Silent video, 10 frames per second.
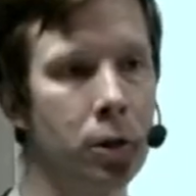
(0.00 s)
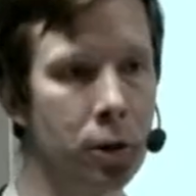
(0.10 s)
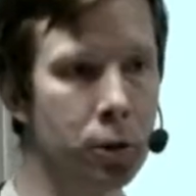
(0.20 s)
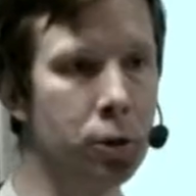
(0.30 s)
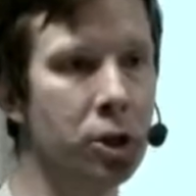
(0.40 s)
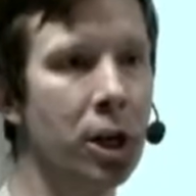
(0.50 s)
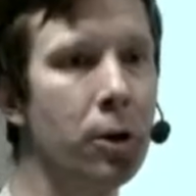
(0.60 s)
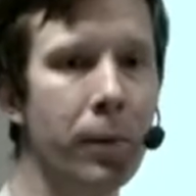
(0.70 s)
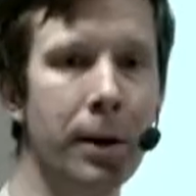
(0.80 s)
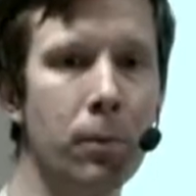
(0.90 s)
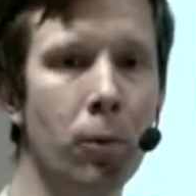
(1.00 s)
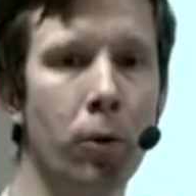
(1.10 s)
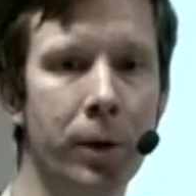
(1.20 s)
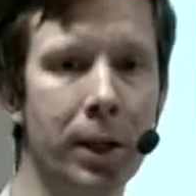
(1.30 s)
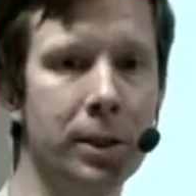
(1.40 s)
to generate more
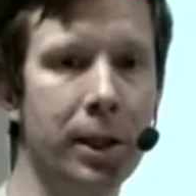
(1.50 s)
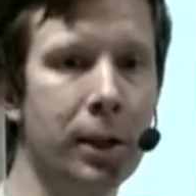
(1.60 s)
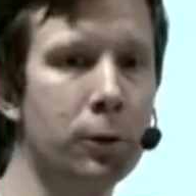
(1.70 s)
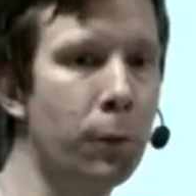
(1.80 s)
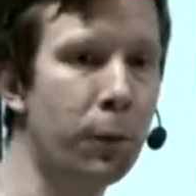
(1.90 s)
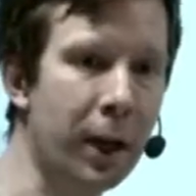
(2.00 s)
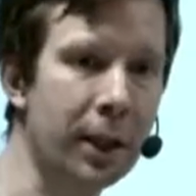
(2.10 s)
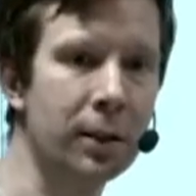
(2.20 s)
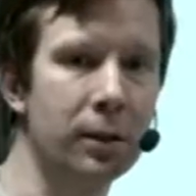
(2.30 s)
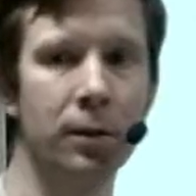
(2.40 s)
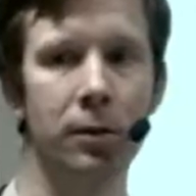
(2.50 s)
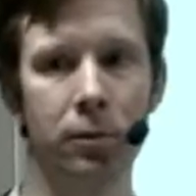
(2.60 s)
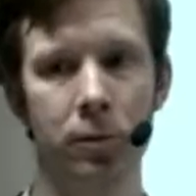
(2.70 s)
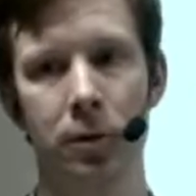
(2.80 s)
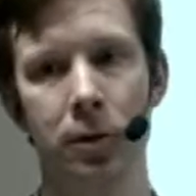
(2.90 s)
intel, to find the
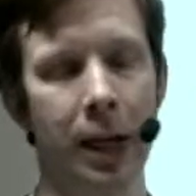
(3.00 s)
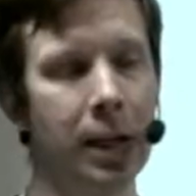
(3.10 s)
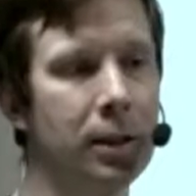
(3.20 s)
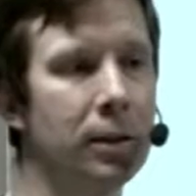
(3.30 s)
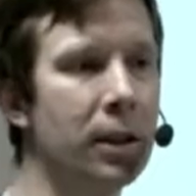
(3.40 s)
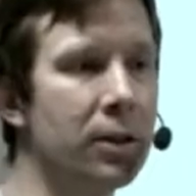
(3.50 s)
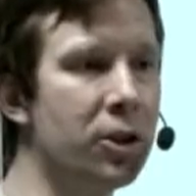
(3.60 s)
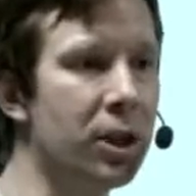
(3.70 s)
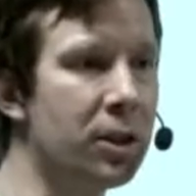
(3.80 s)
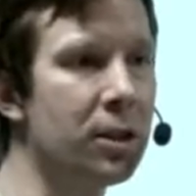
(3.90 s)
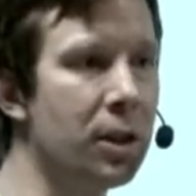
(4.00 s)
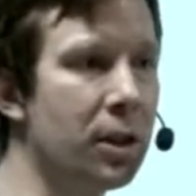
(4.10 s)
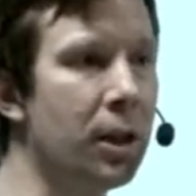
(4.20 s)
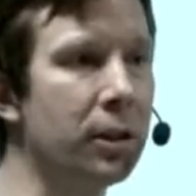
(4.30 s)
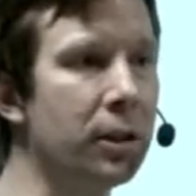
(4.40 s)
data that sits in
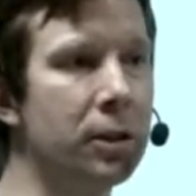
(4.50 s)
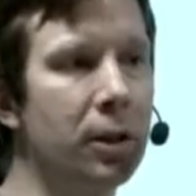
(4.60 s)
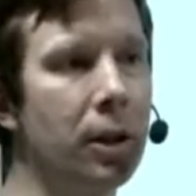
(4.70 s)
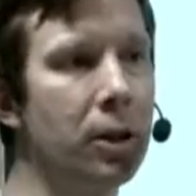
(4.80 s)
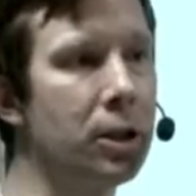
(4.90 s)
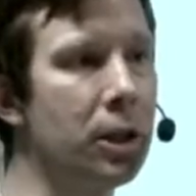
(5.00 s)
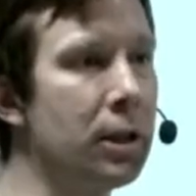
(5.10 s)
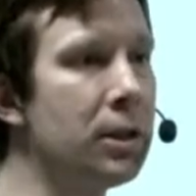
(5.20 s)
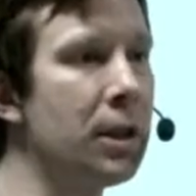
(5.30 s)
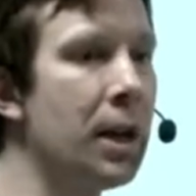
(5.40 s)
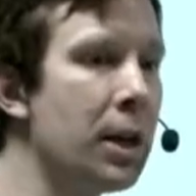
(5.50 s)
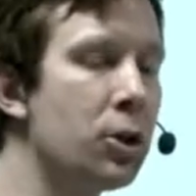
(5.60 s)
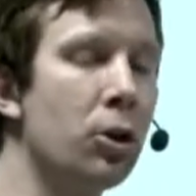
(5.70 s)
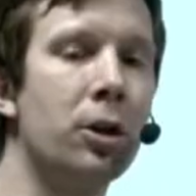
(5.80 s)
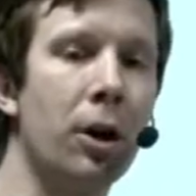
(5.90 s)
the other solutions,
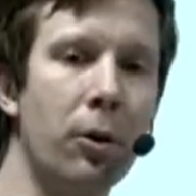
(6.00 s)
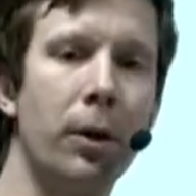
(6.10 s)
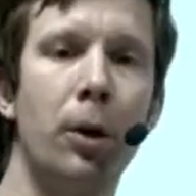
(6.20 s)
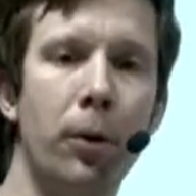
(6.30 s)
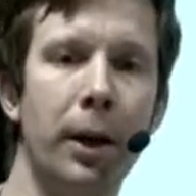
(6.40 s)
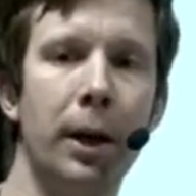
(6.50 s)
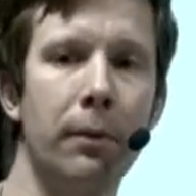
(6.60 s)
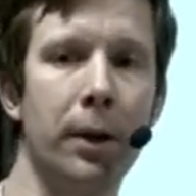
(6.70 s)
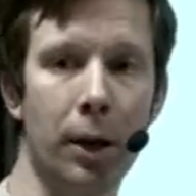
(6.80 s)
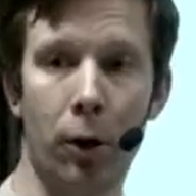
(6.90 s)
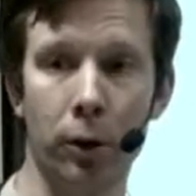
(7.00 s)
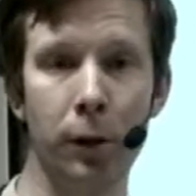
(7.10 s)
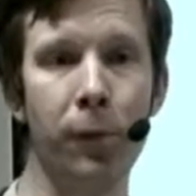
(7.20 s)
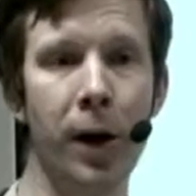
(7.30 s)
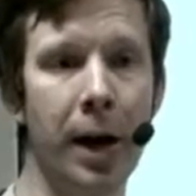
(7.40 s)
to go and query on the
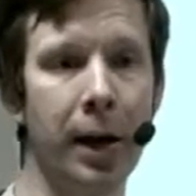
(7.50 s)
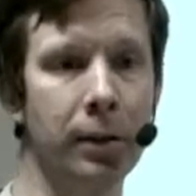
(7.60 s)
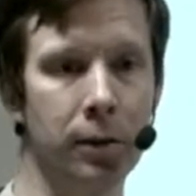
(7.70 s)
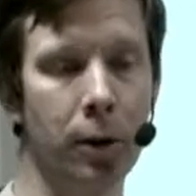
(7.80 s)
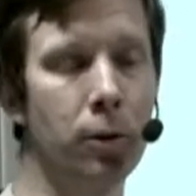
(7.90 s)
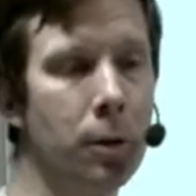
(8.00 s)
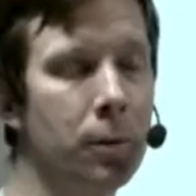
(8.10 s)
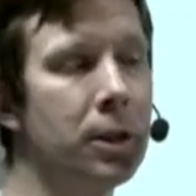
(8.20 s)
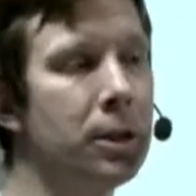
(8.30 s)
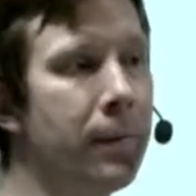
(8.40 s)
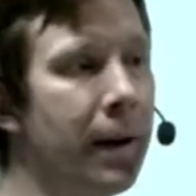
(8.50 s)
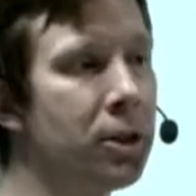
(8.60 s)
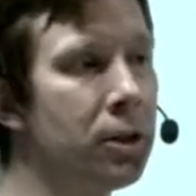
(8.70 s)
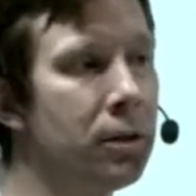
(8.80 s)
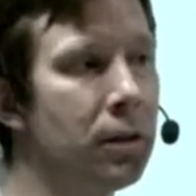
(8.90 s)
fly, no human
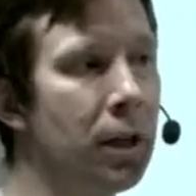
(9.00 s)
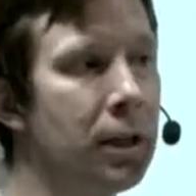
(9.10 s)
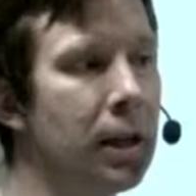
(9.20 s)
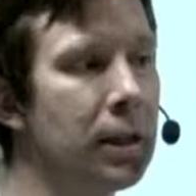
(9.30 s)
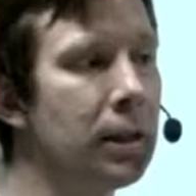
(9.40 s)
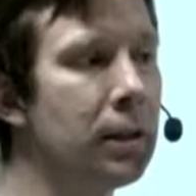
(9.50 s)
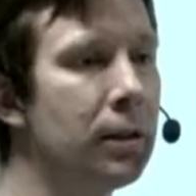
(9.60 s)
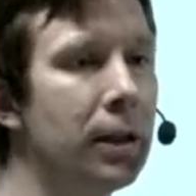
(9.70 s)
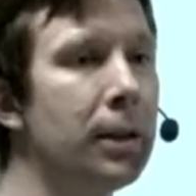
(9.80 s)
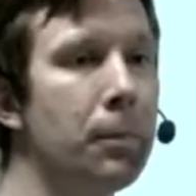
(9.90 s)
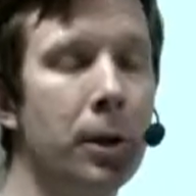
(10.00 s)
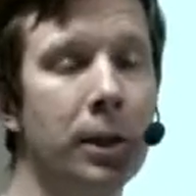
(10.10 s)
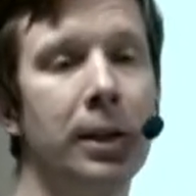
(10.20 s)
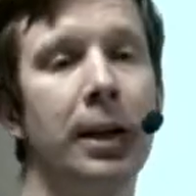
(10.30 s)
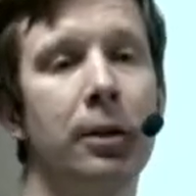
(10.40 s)
interaction needed, and then by
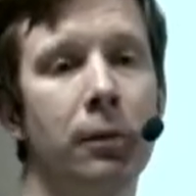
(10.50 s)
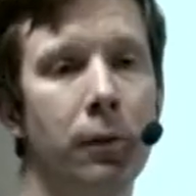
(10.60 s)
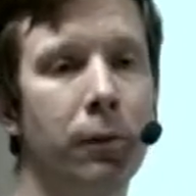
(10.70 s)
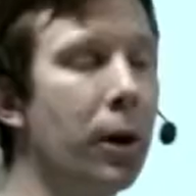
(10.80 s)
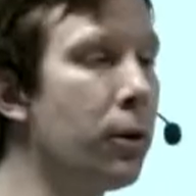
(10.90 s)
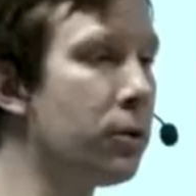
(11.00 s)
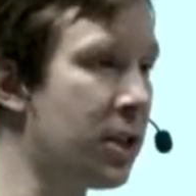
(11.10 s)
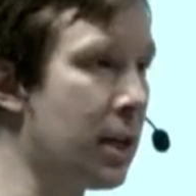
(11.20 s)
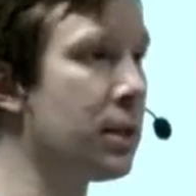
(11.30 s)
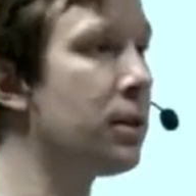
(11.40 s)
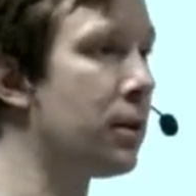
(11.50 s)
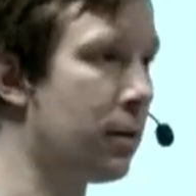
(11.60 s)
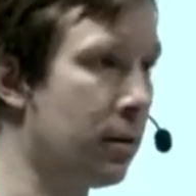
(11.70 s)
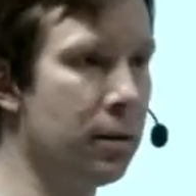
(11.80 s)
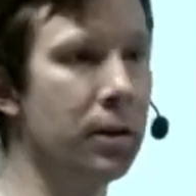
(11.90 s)
the end of the flow, send a
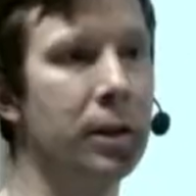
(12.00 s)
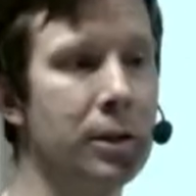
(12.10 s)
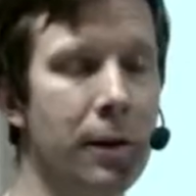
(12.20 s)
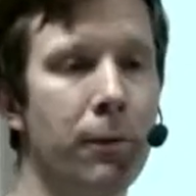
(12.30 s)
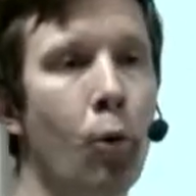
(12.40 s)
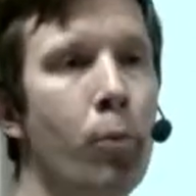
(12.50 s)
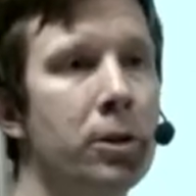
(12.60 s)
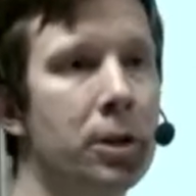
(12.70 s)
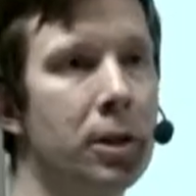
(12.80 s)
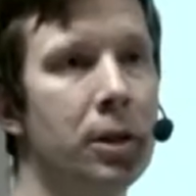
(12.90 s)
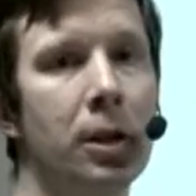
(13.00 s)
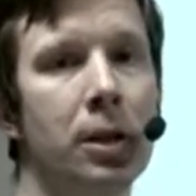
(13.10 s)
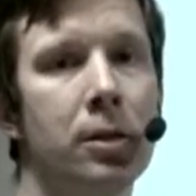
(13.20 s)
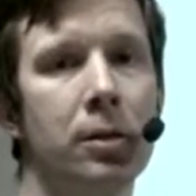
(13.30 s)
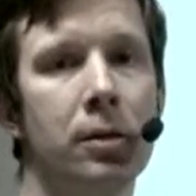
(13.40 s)
nicely formatted
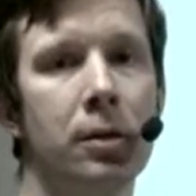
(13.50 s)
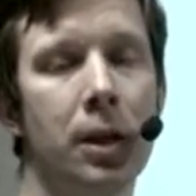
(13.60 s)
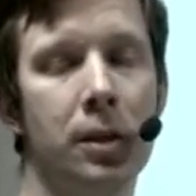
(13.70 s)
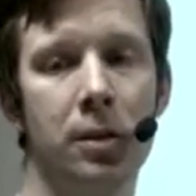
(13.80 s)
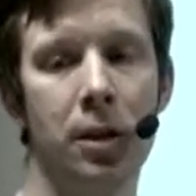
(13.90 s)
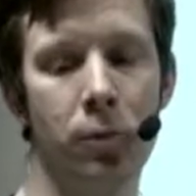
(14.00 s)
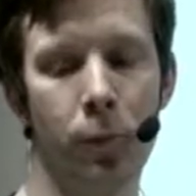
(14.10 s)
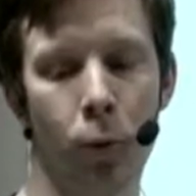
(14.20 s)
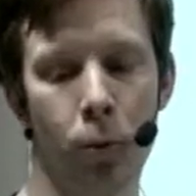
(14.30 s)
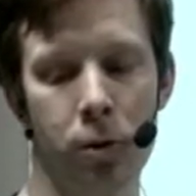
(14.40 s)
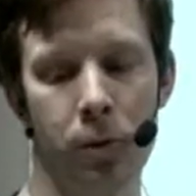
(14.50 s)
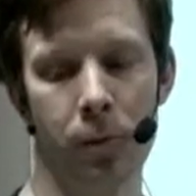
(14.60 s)
incident report.